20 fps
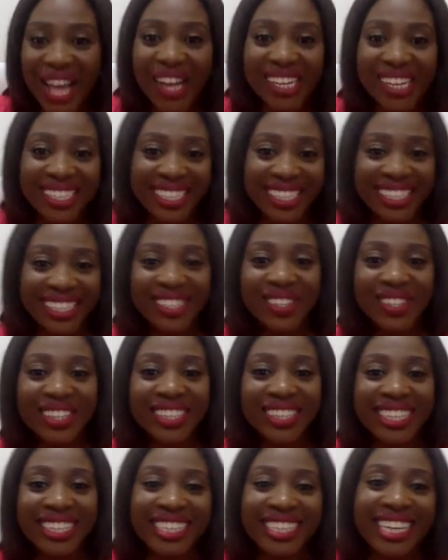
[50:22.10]
Okay, this
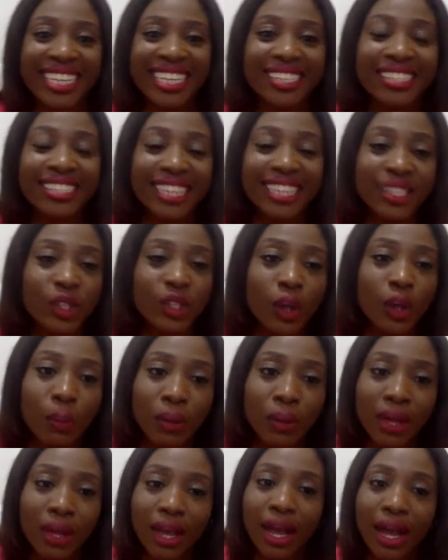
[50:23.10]
question is like a setup,
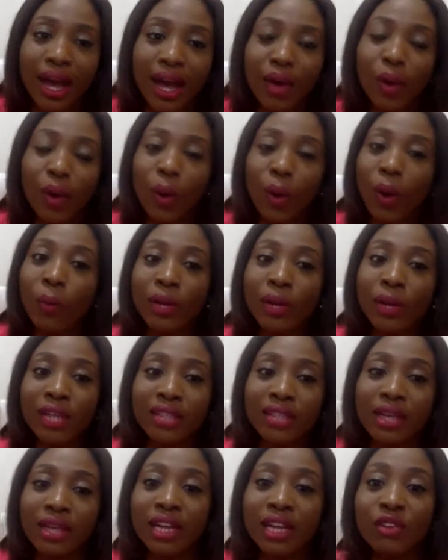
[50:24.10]
because
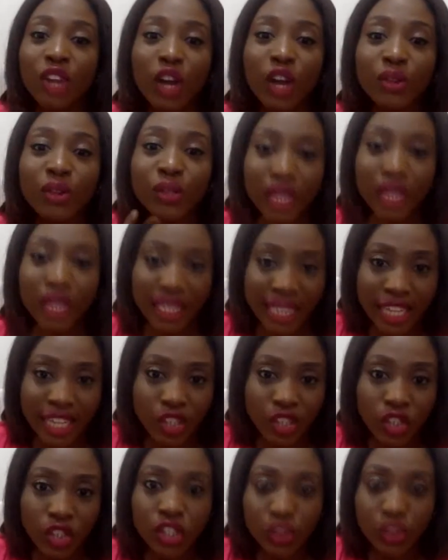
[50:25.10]
I would have loved to
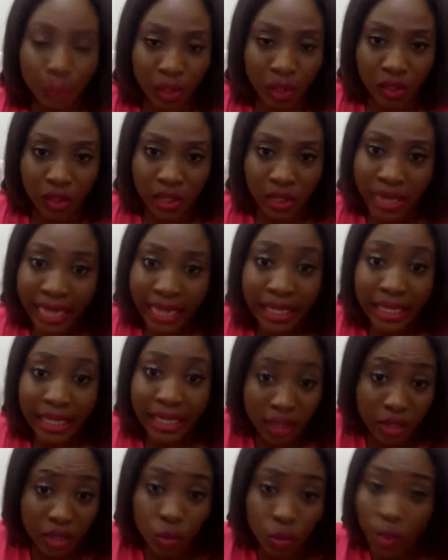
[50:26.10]
engage this person. Like,
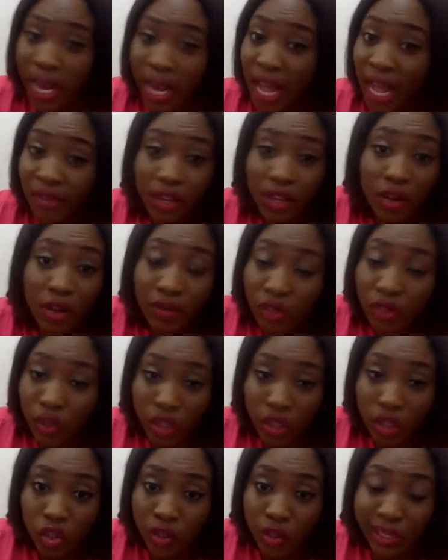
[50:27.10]
we're having
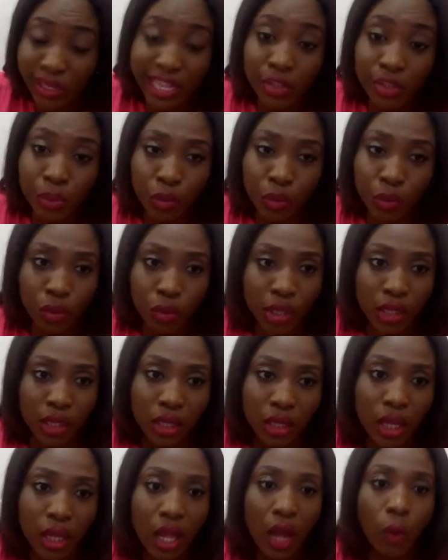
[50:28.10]
conversations. Let's be real.
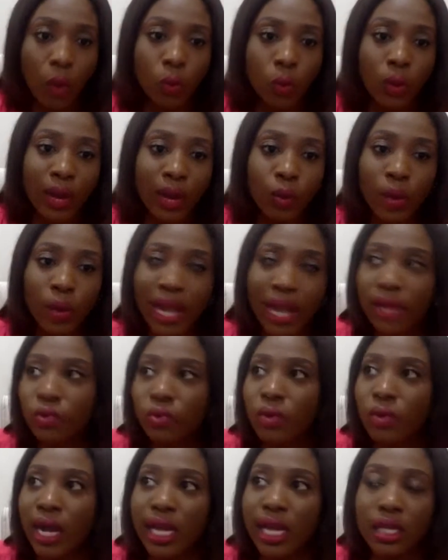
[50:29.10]
Why
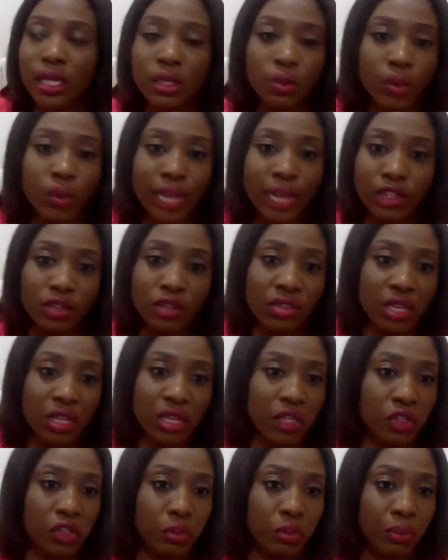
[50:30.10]
do you think
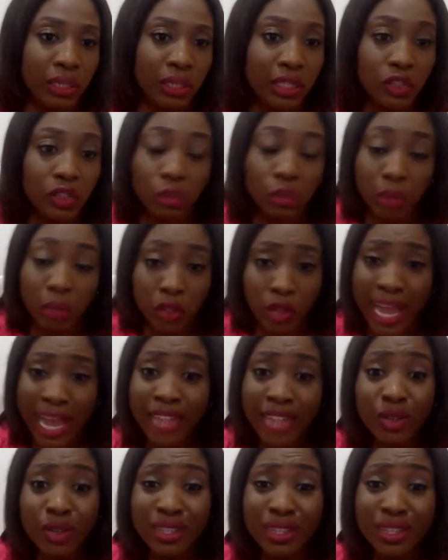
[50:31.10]
it's better to masturbate?
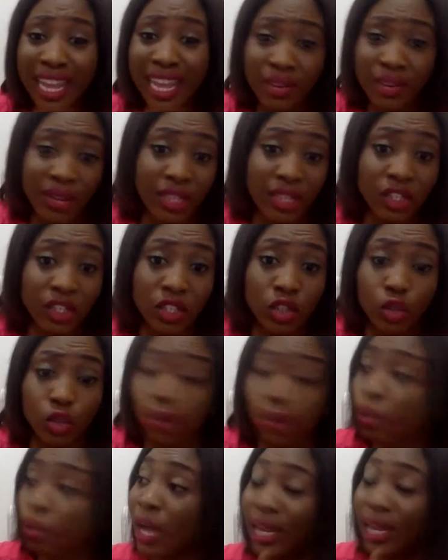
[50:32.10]
I know the advantages,
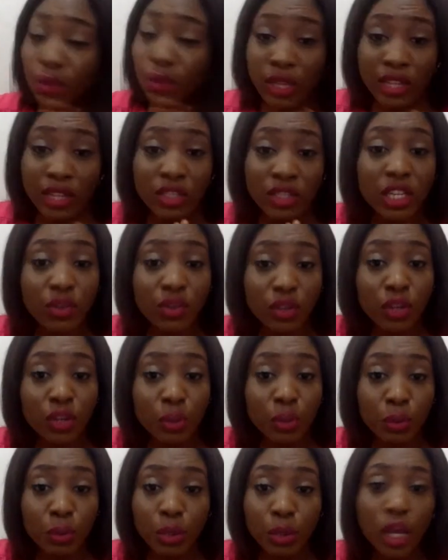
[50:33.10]
and actually, if you heard
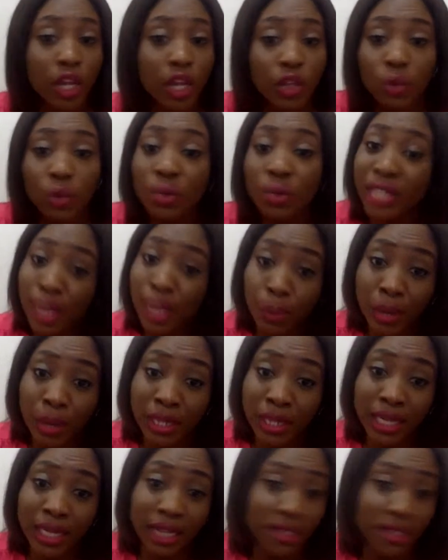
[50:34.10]
people, you won't get
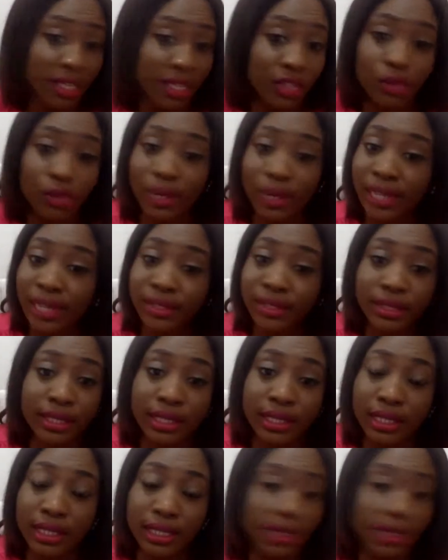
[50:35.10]
pregnant. There's no
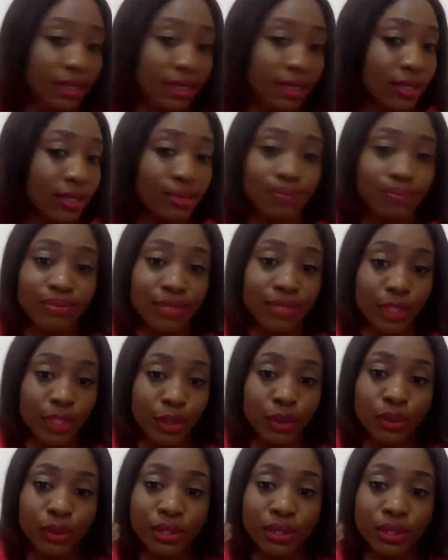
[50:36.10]
STD. You
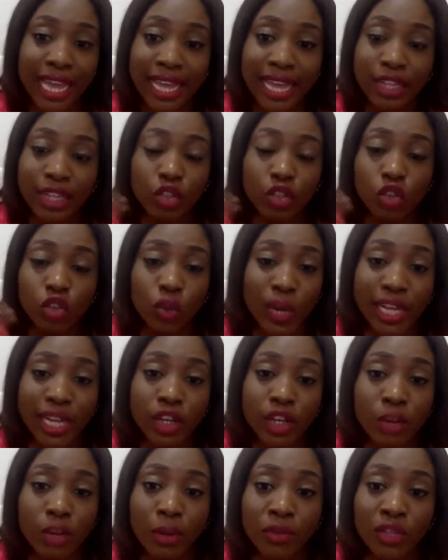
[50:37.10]
know, there are quite a
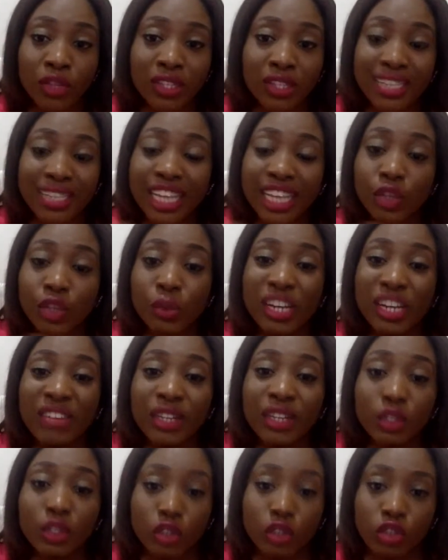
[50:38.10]
number of things that you will
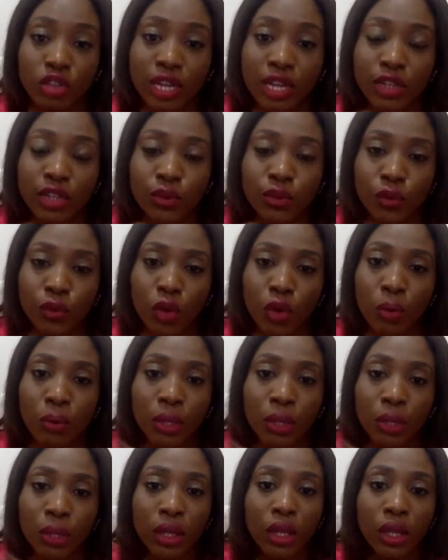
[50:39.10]
never contract from.
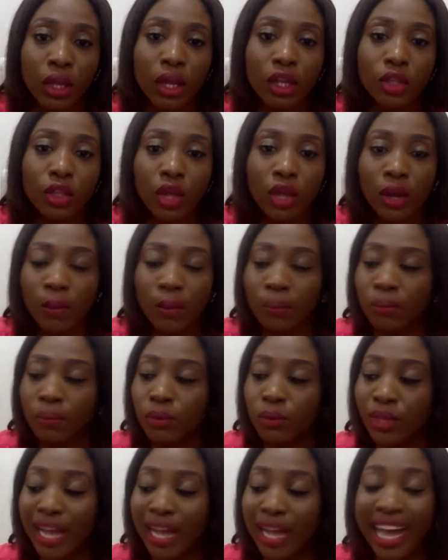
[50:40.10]

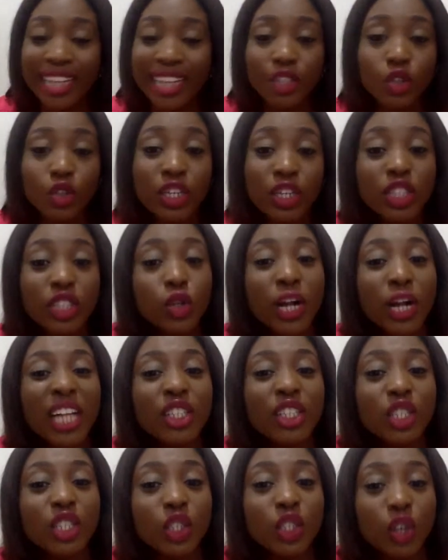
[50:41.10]
You
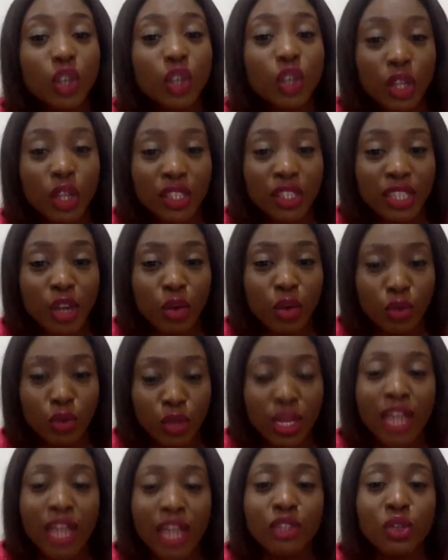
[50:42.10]
can't cheat on yourself, so
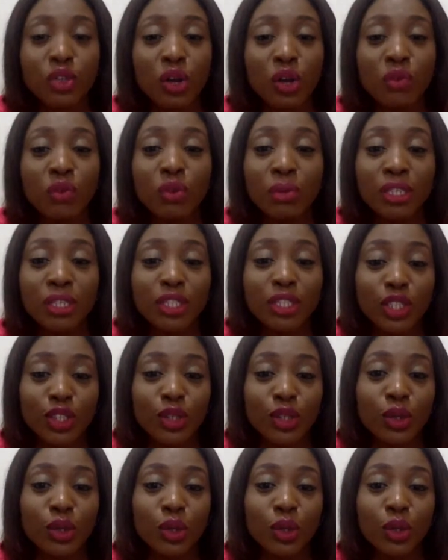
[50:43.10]
you're sure of nobody
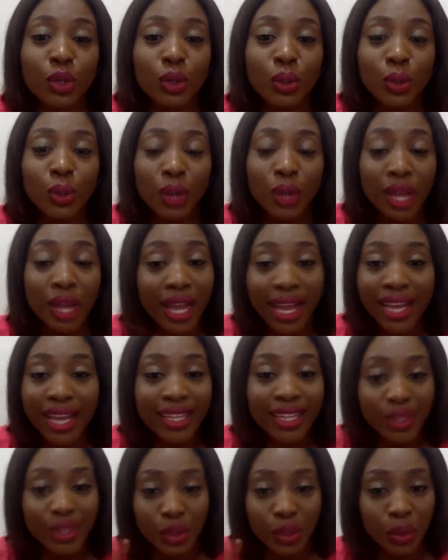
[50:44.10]
cheating on you.
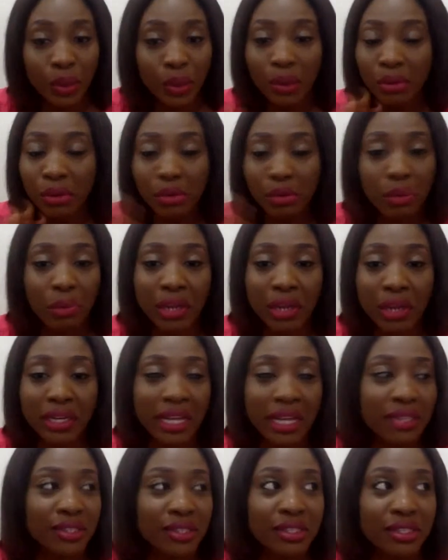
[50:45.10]
You know, no
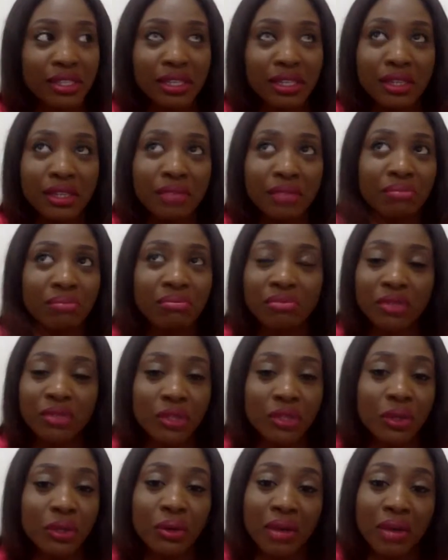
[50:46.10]
pregnancy,
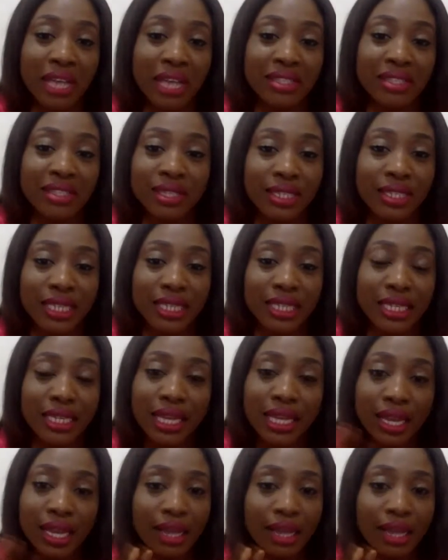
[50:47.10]
no STD.